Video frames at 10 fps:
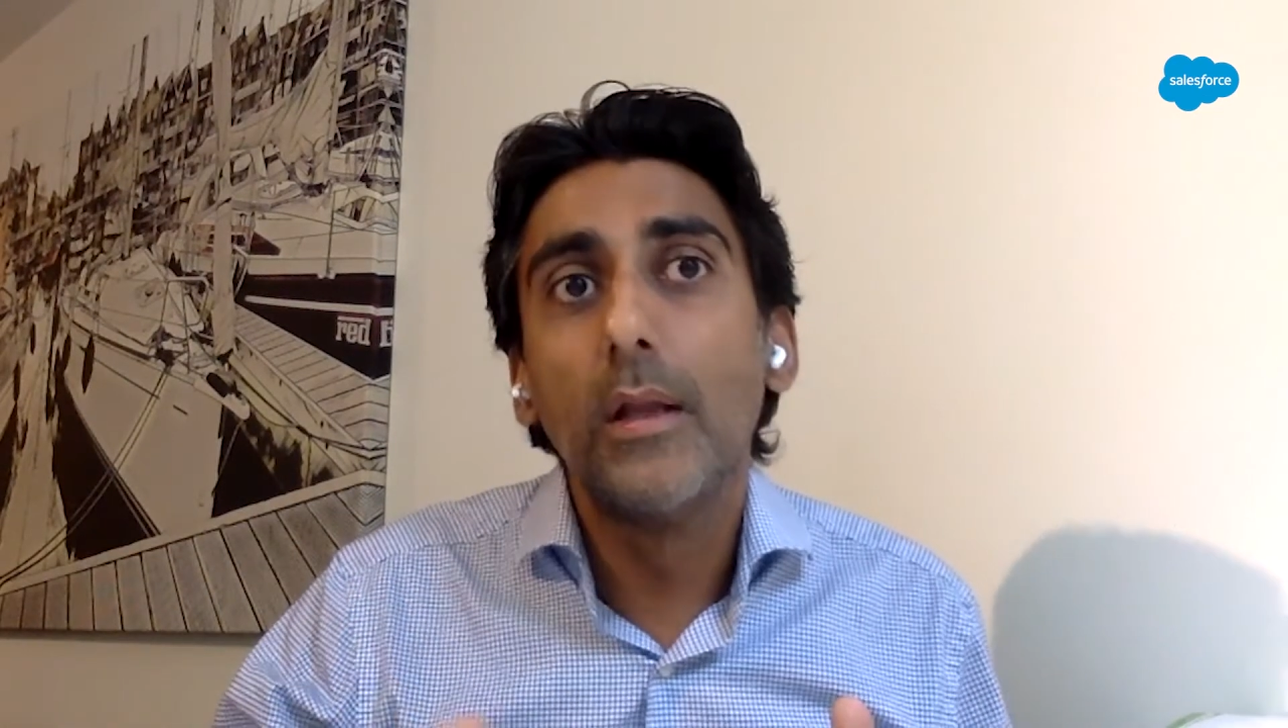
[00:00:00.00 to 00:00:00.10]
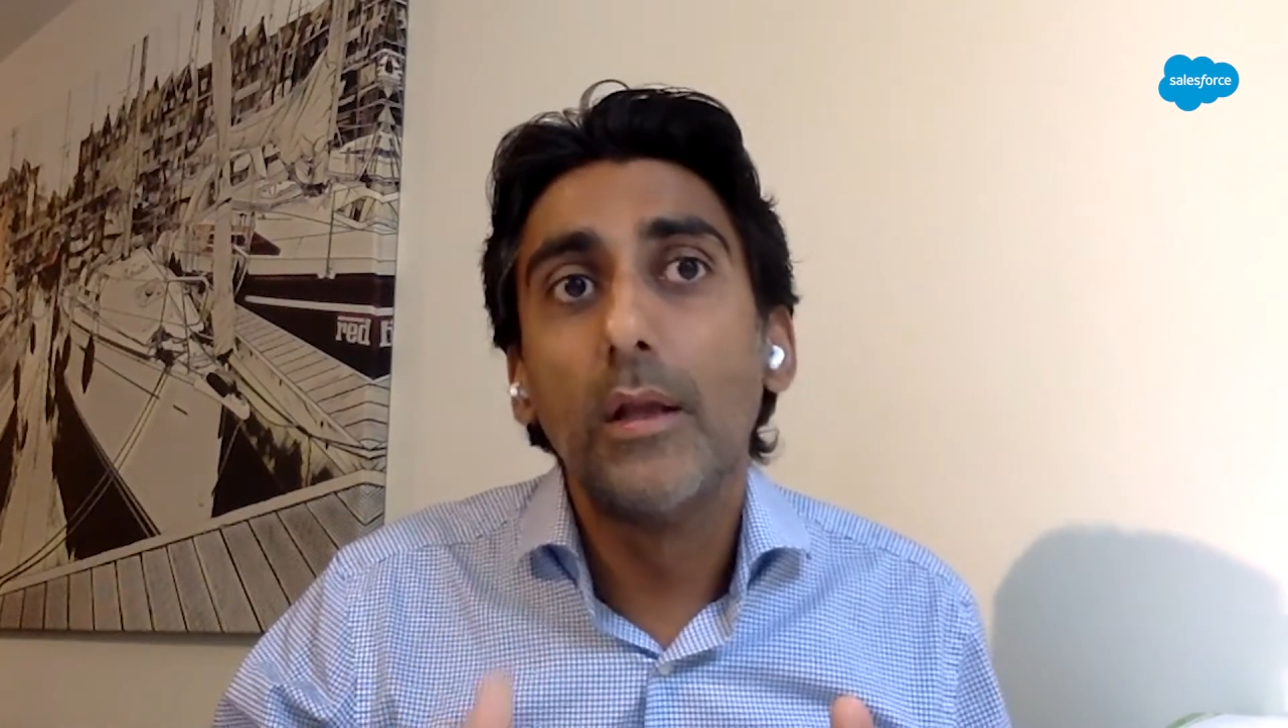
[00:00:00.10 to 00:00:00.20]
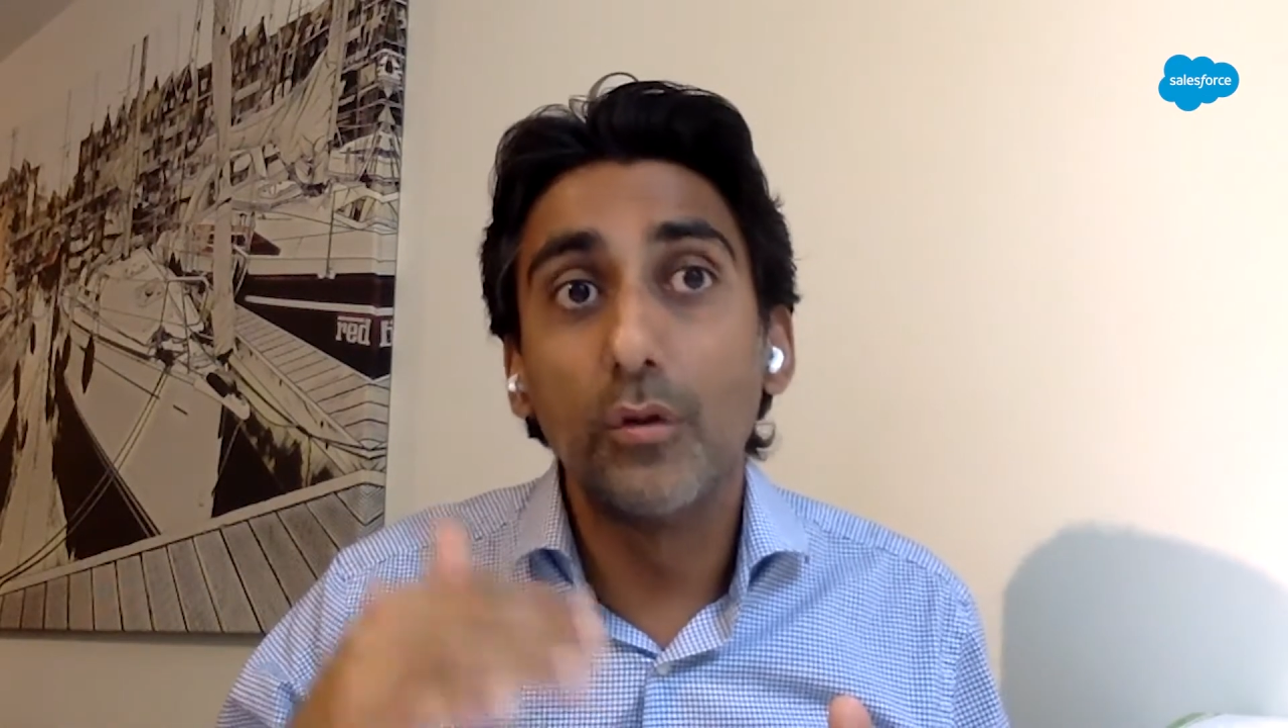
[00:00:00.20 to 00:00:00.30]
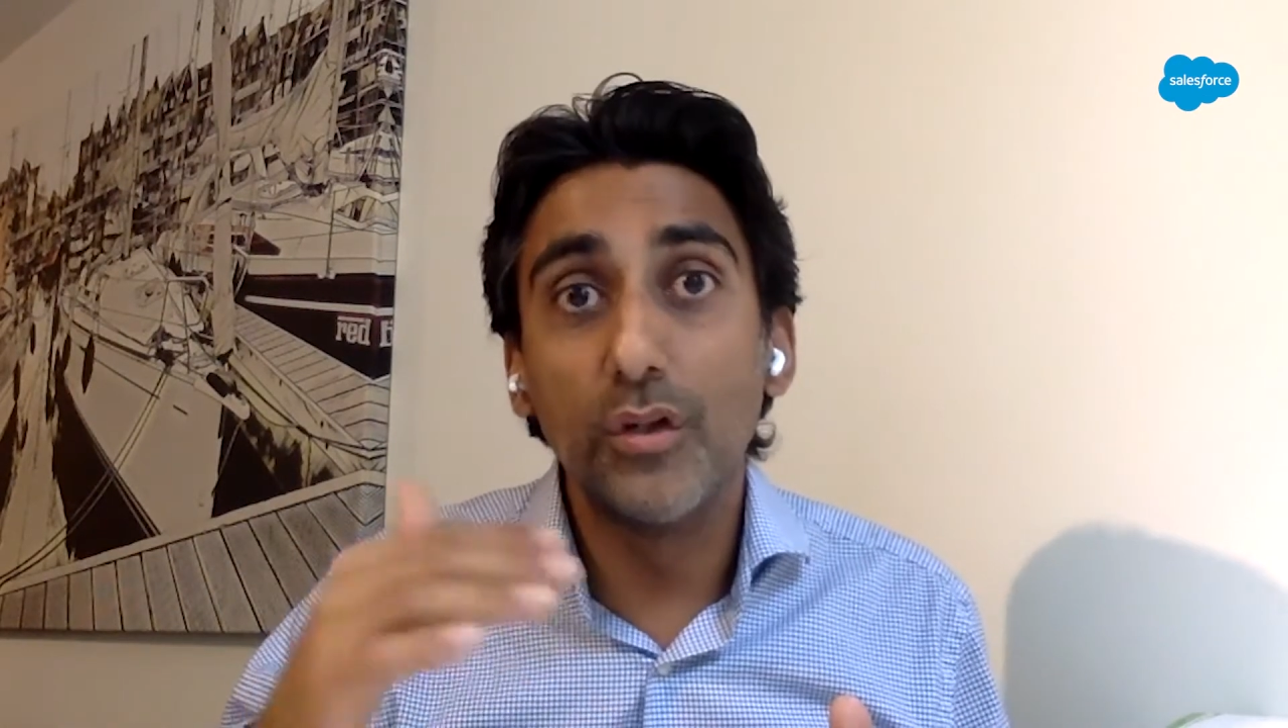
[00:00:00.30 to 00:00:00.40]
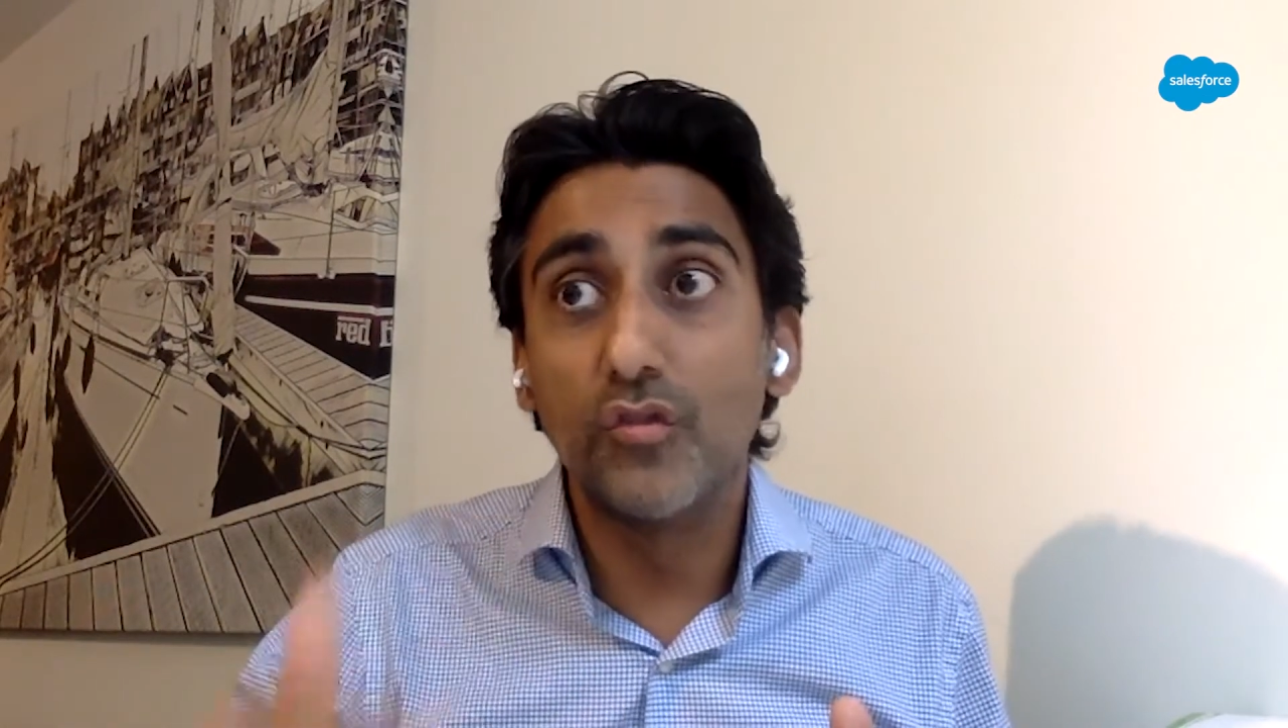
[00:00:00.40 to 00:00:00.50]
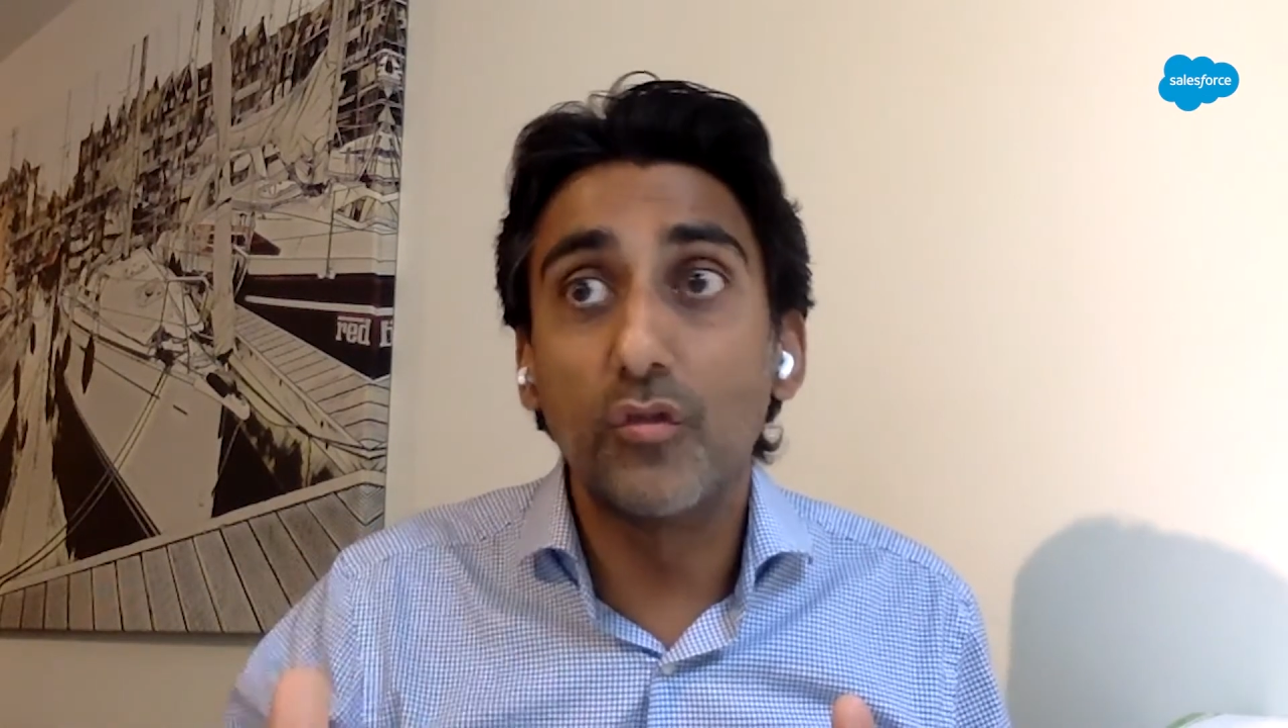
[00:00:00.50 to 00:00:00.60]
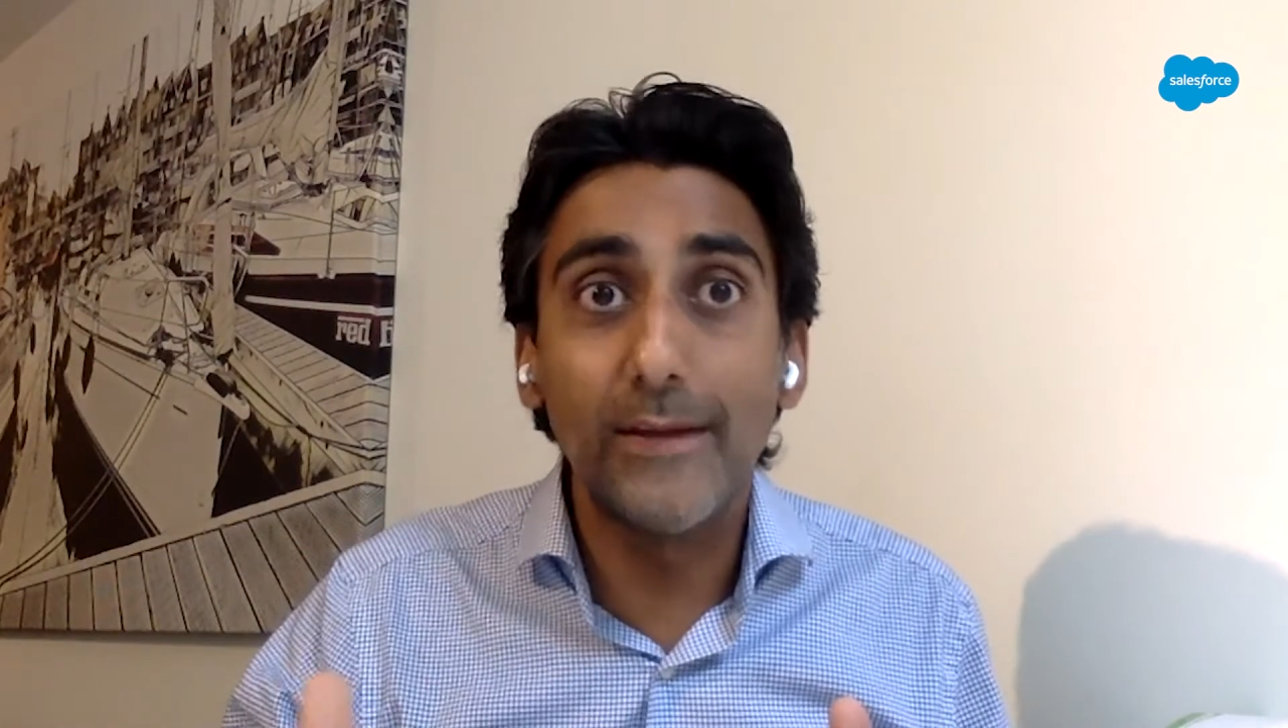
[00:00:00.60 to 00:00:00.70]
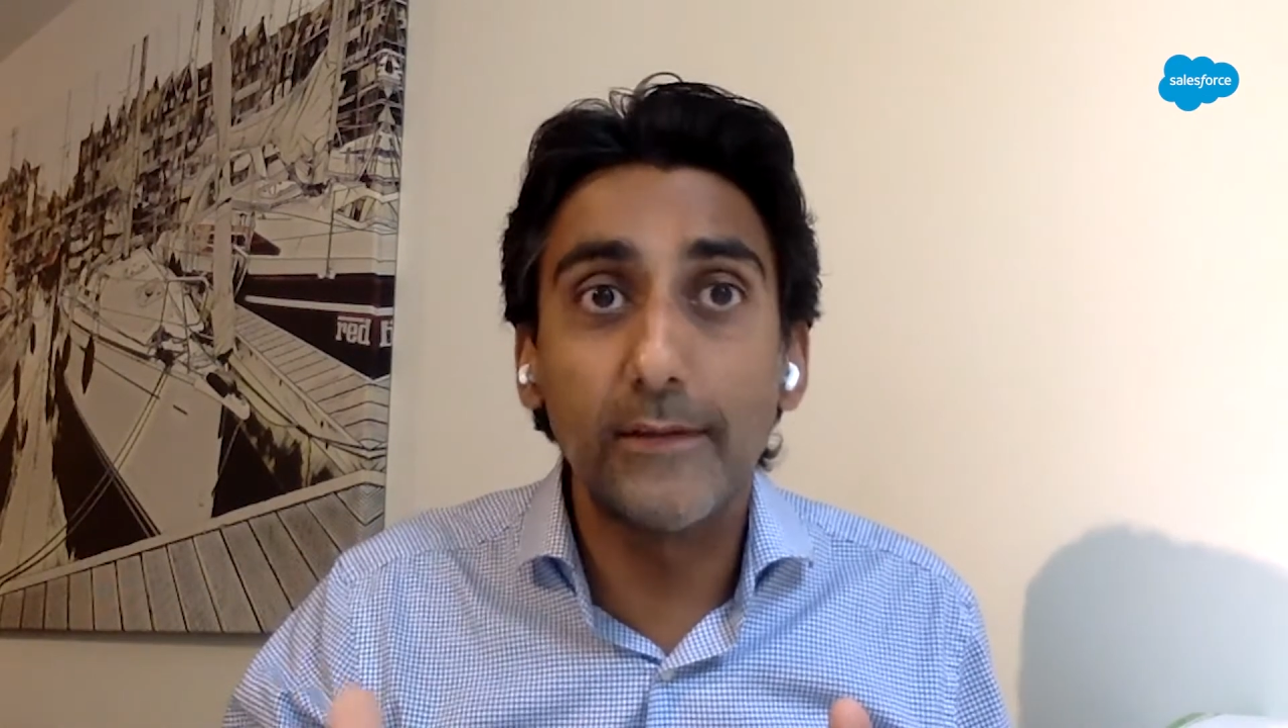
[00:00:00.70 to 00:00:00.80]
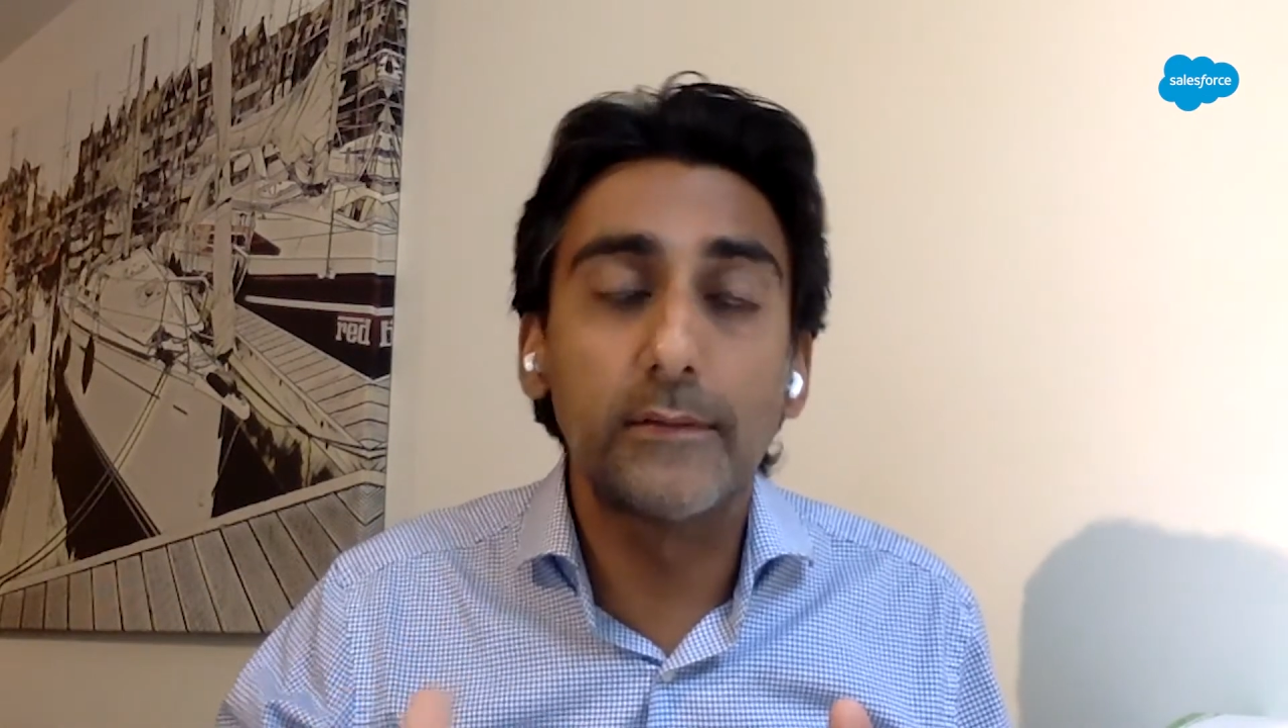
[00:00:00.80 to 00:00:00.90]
could address